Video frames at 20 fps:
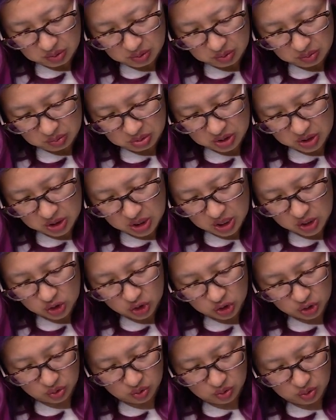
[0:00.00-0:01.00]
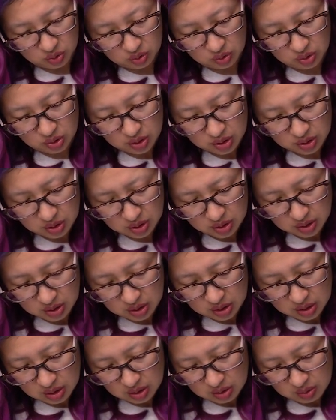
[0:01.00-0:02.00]
potential
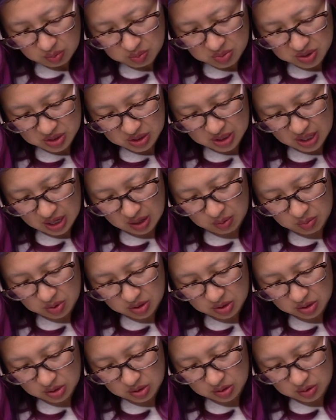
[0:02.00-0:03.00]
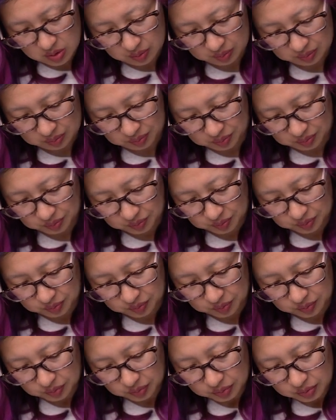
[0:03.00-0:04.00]
misstatements.
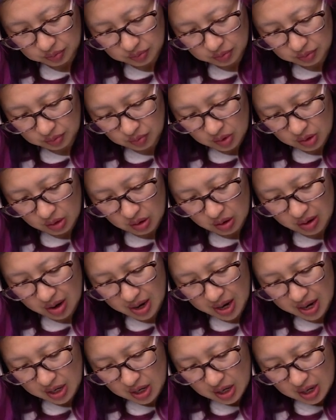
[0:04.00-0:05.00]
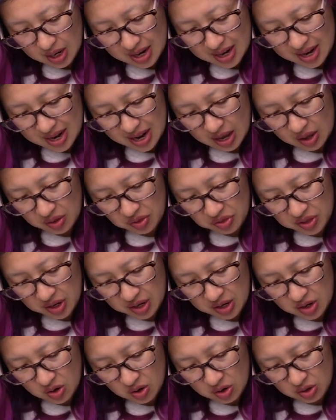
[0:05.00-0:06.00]
All right. Now, they're
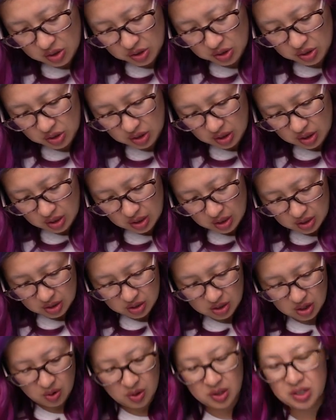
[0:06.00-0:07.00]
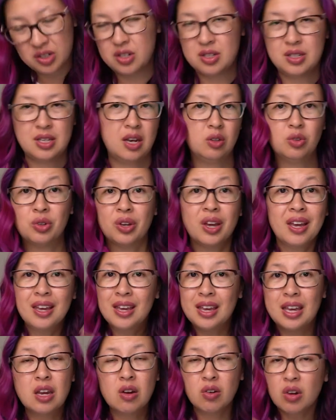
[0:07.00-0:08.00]
not going to say, oh, look,
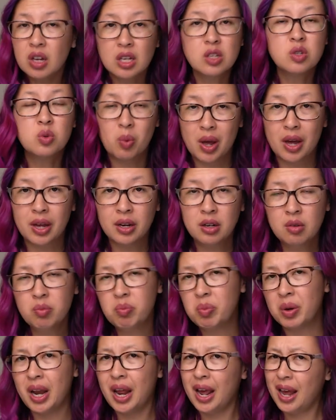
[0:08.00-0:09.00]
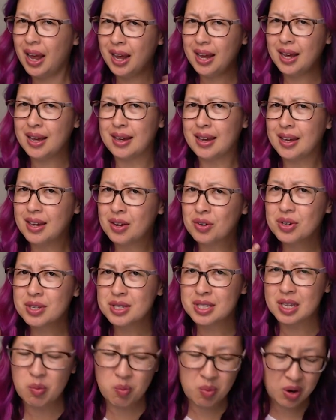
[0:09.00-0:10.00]
here is one, but hey, here is
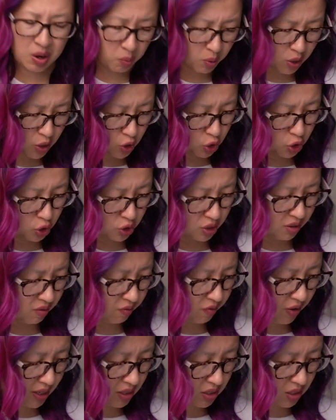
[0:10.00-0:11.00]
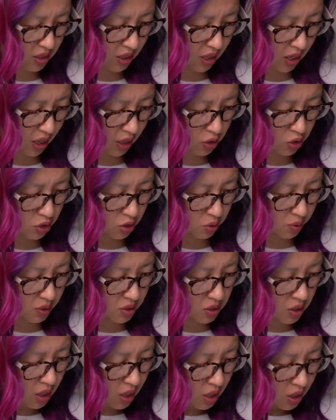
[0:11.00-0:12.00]
somewhere where you should investigate. So it's
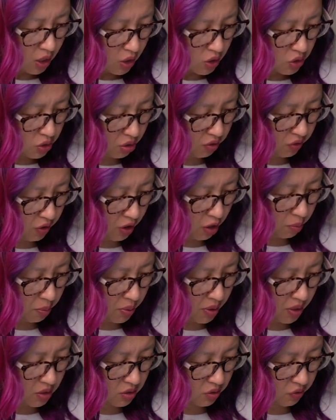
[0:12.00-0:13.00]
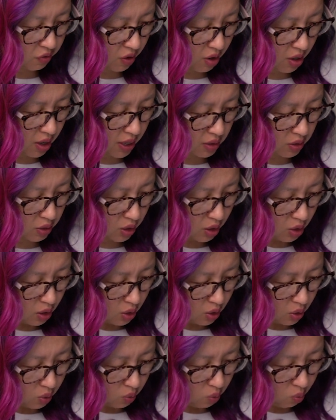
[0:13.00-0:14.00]
sort of helping us find
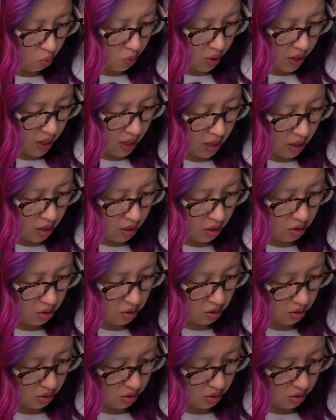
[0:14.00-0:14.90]
where,